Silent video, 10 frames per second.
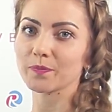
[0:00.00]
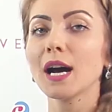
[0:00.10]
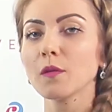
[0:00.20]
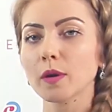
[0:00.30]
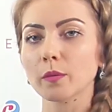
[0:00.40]

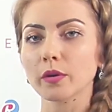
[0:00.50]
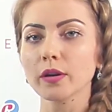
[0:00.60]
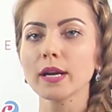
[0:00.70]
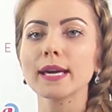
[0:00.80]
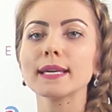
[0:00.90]

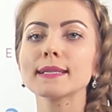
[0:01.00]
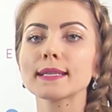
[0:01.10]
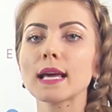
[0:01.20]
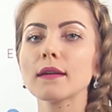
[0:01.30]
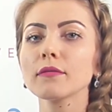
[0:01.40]
However,
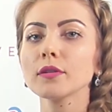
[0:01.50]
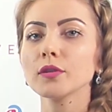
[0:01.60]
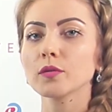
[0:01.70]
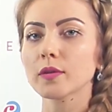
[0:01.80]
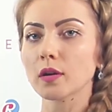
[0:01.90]
it's every
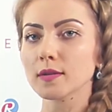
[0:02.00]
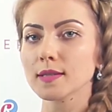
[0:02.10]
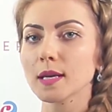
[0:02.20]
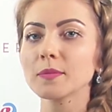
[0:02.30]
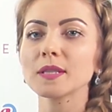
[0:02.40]
new
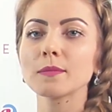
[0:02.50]
concept